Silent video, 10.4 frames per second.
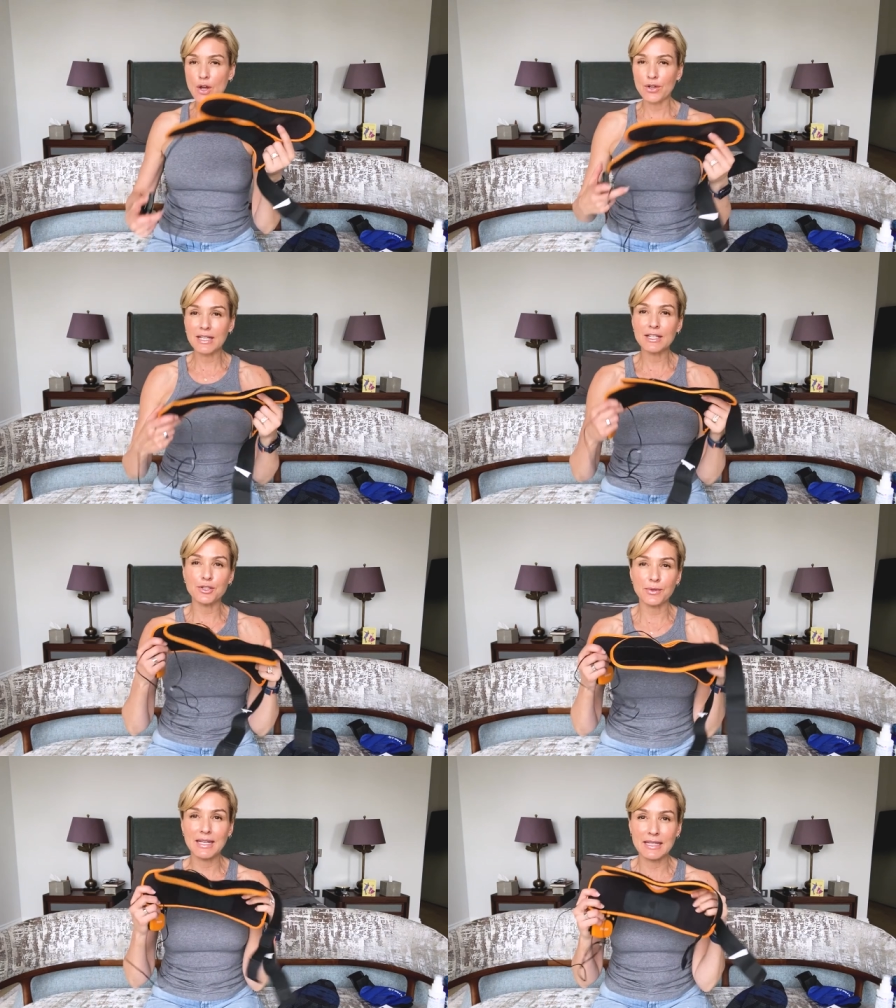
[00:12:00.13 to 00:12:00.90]
only
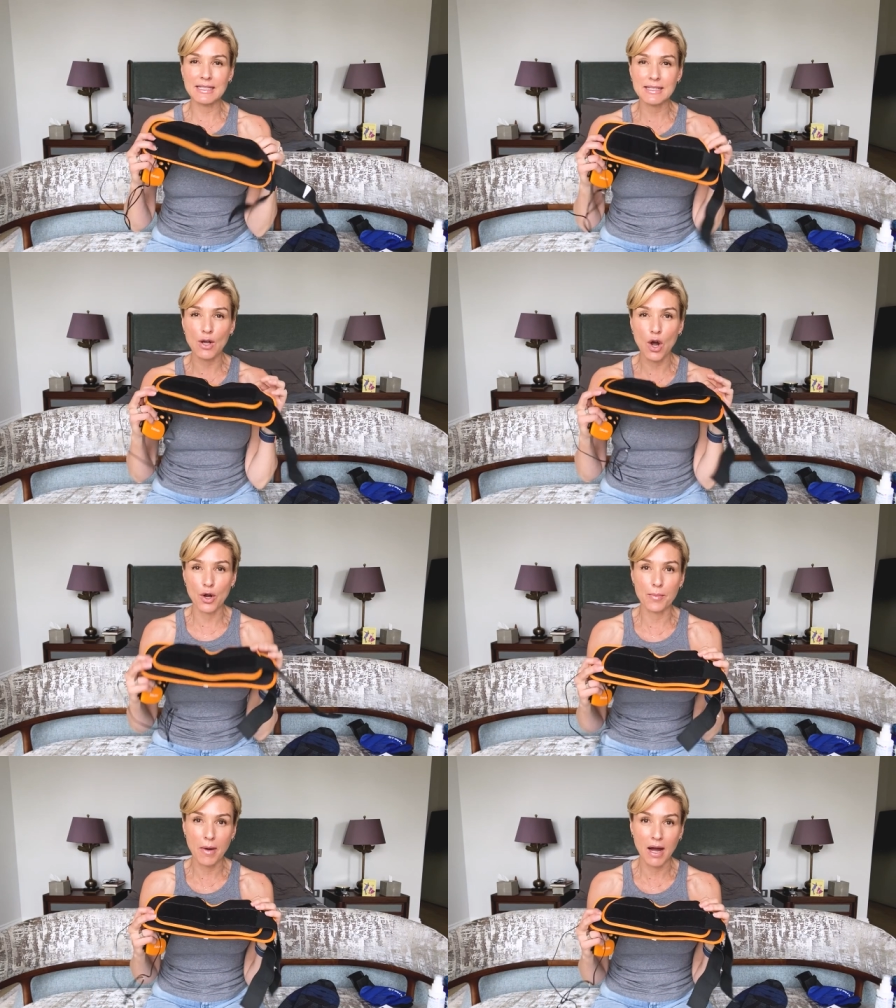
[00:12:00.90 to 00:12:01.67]
doing this
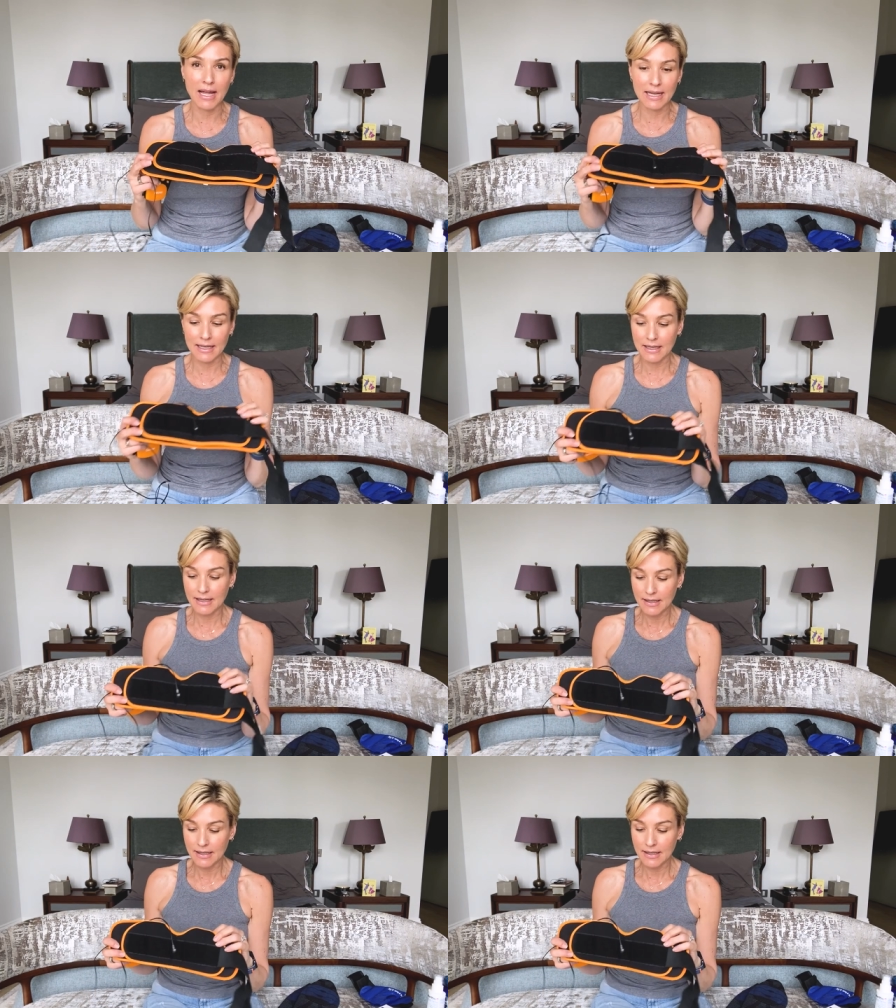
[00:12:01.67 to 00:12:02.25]
on my